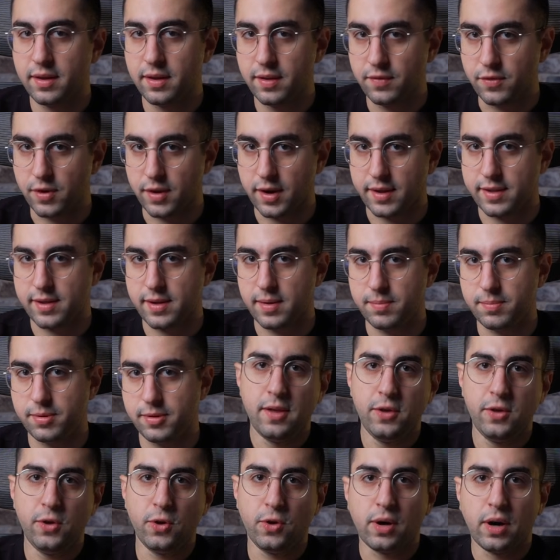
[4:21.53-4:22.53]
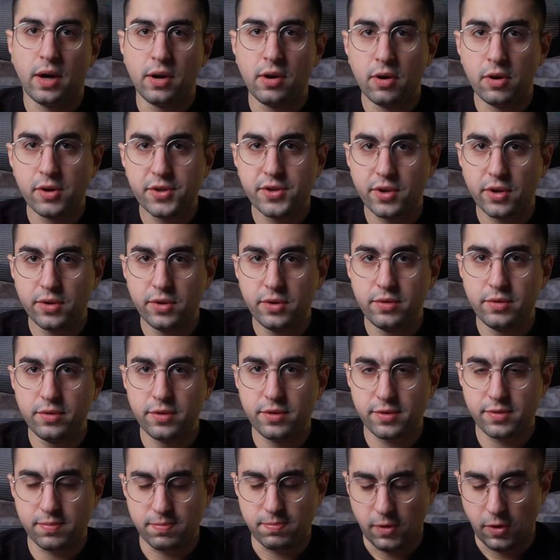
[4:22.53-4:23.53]
For example. You can also
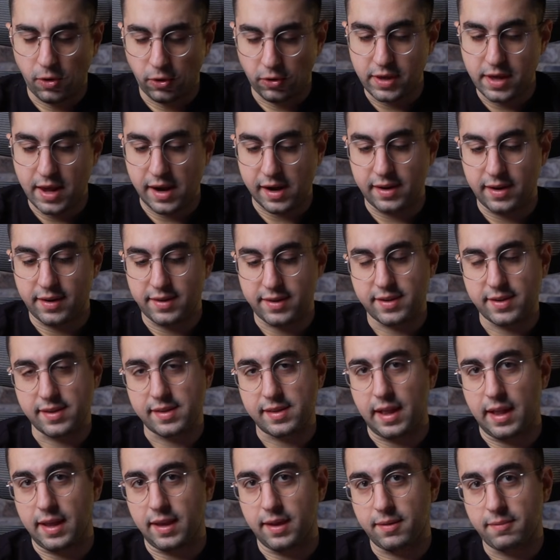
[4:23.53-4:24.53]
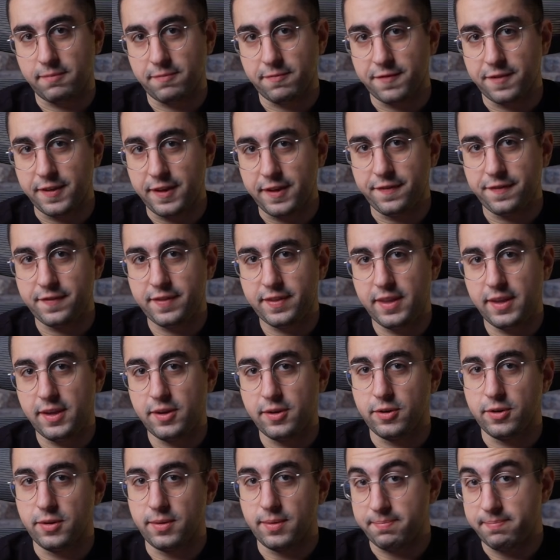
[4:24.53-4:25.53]
use longer lenses like 50
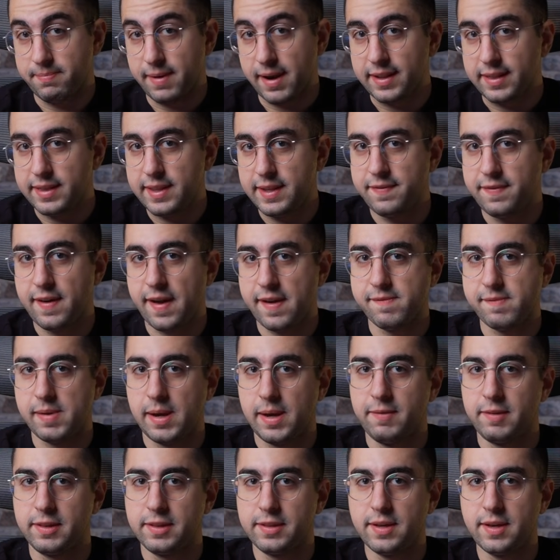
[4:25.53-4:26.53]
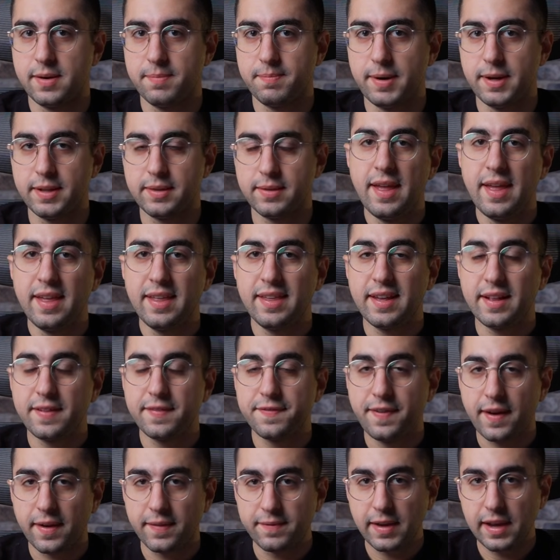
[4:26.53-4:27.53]
or 85mm, but get
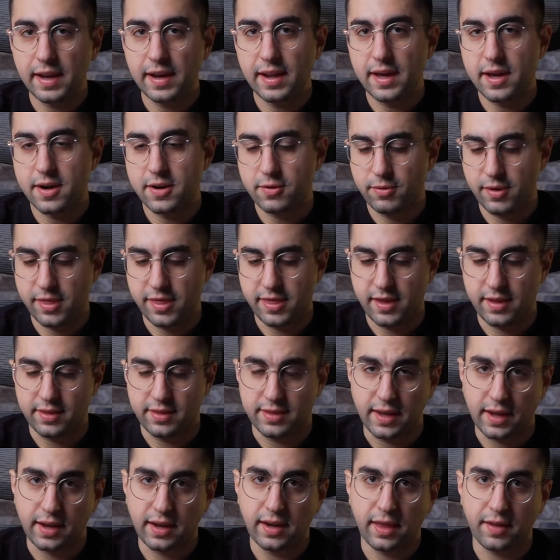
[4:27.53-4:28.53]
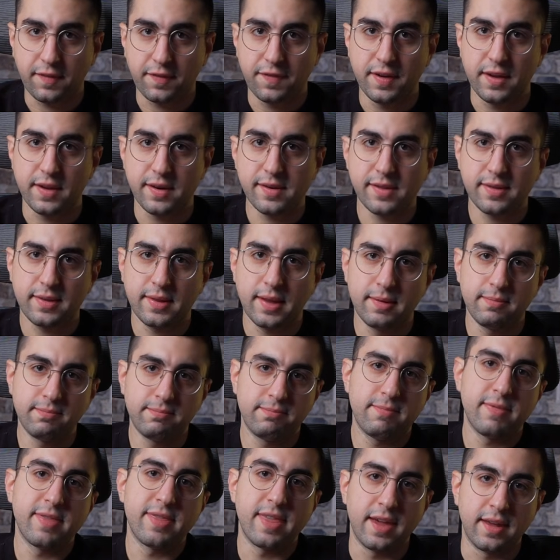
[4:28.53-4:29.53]
familiar with the technique first
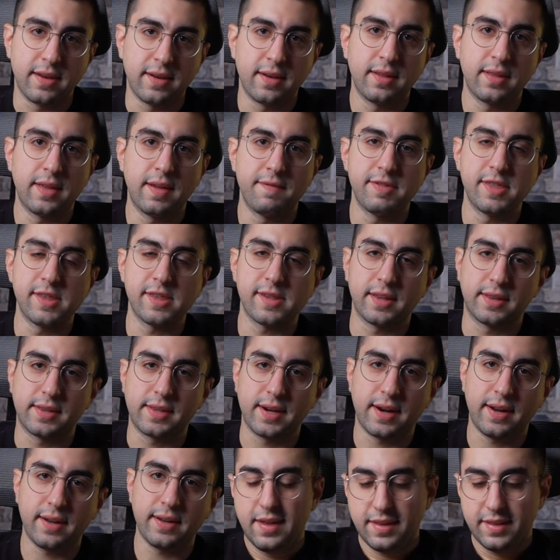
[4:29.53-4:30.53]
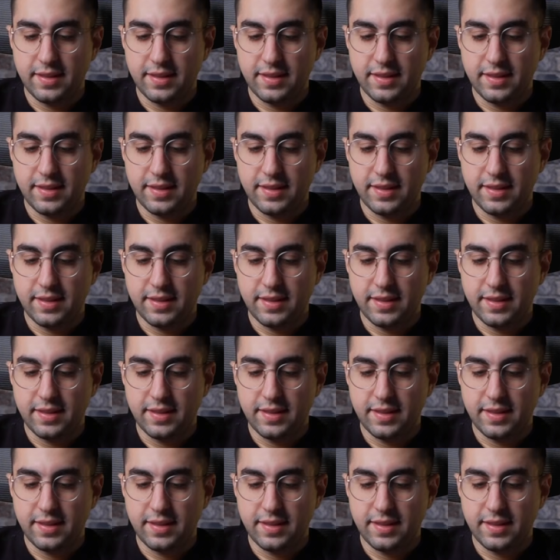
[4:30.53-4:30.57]
and then give this a try.